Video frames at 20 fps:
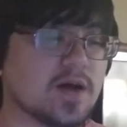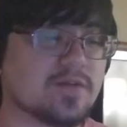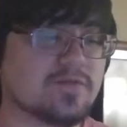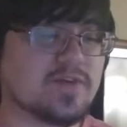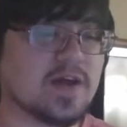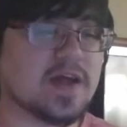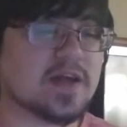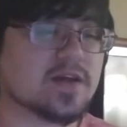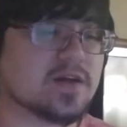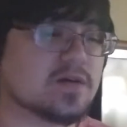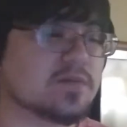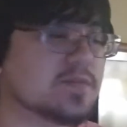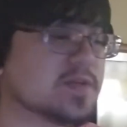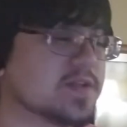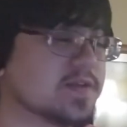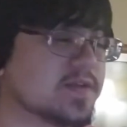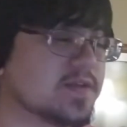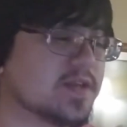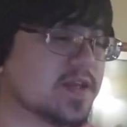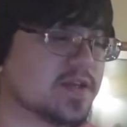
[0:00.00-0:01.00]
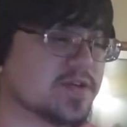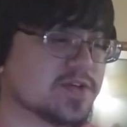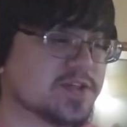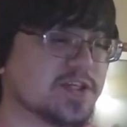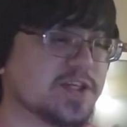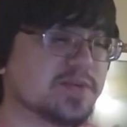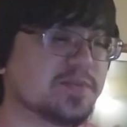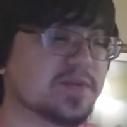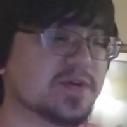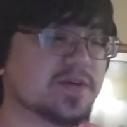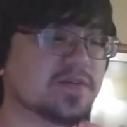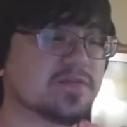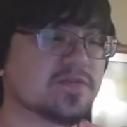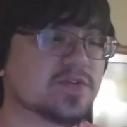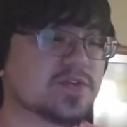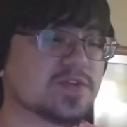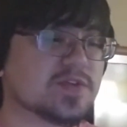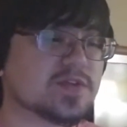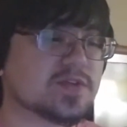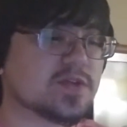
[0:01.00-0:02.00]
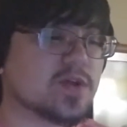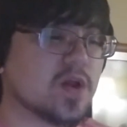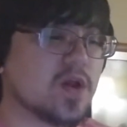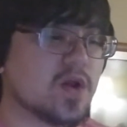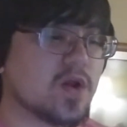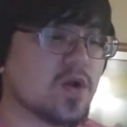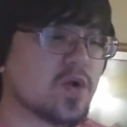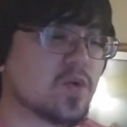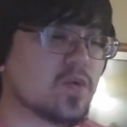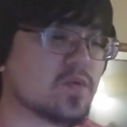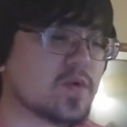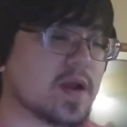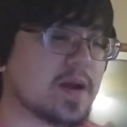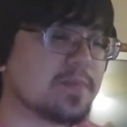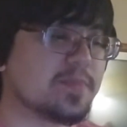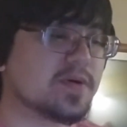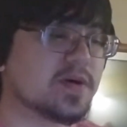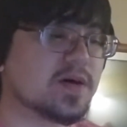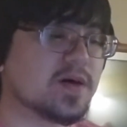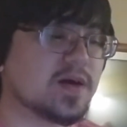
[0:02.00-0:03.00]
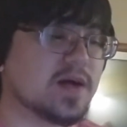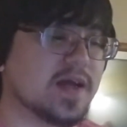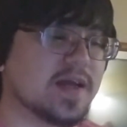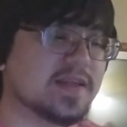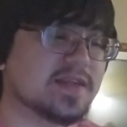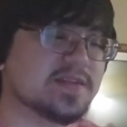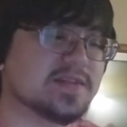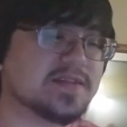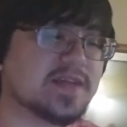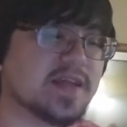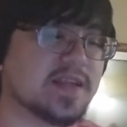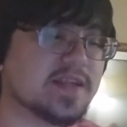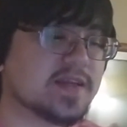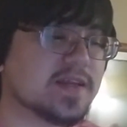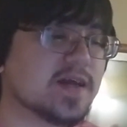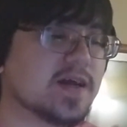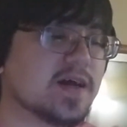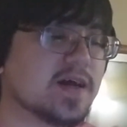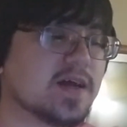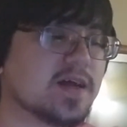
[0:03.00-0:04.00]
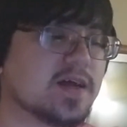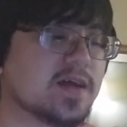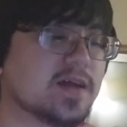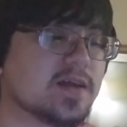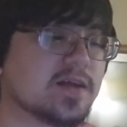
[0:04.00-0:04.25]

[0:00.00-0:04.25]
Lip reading: Fat Gum and Kirishima versus Rappa and Tengai,